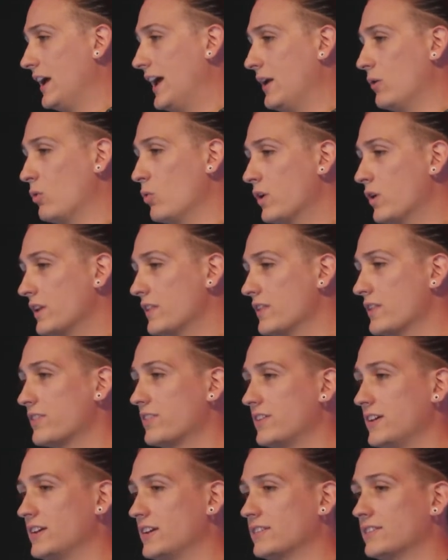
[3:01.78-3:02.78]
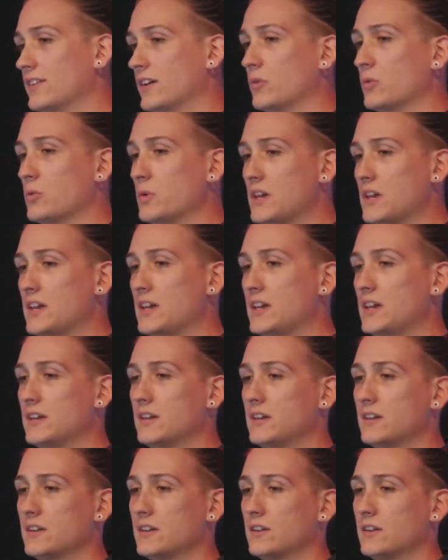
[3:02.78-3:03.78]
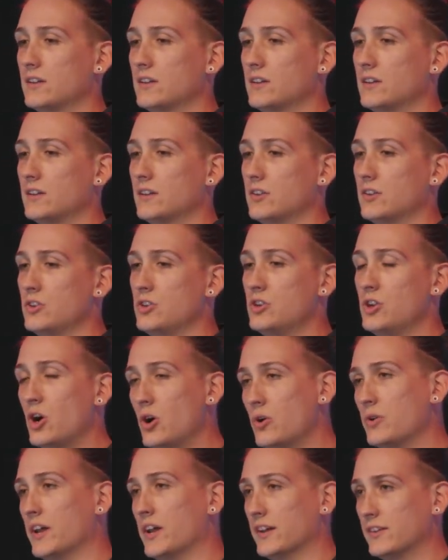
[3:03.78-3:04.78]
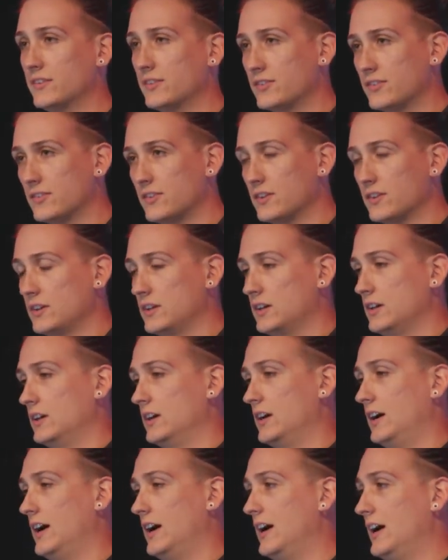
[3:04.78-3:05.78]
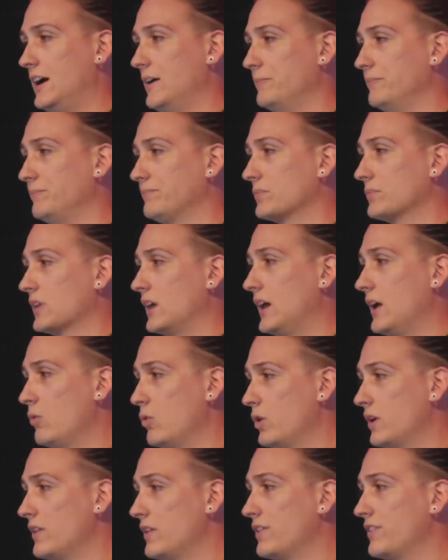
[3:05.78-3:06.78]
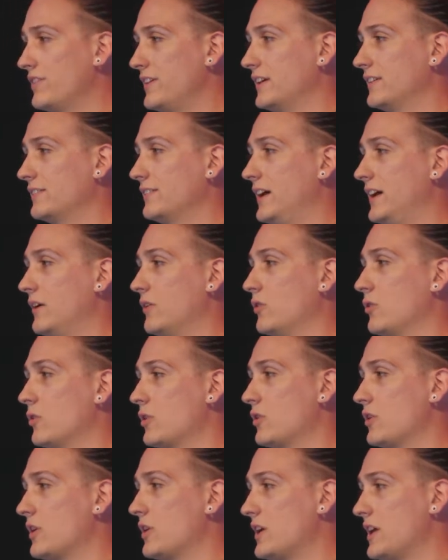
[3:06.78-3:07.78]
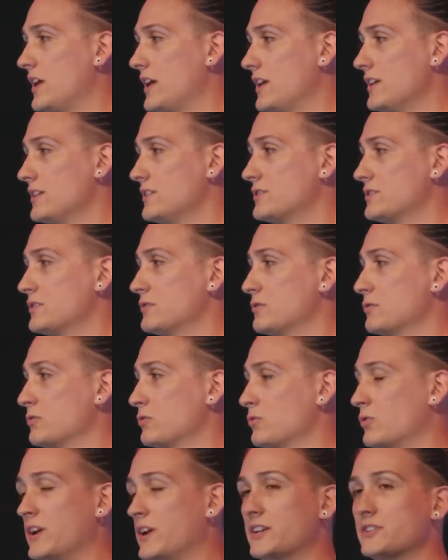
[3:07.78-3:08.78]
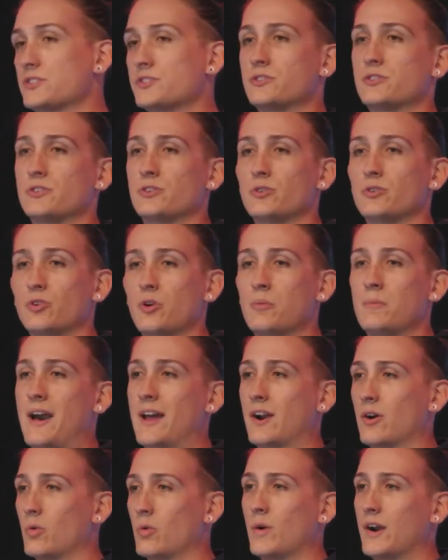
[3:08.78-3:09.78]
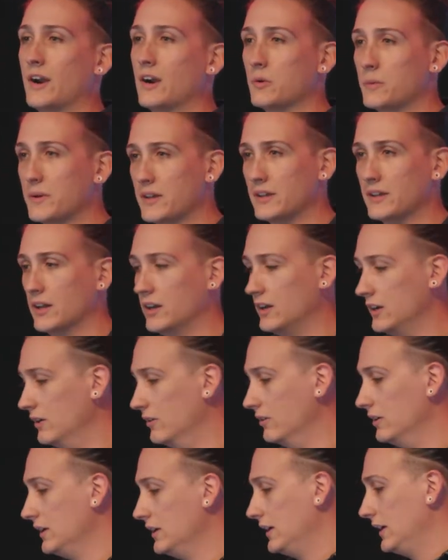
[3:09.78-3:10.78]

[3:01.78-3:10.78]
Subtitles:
And one of the things that we notice, and one of the things that rings true no matter where we go,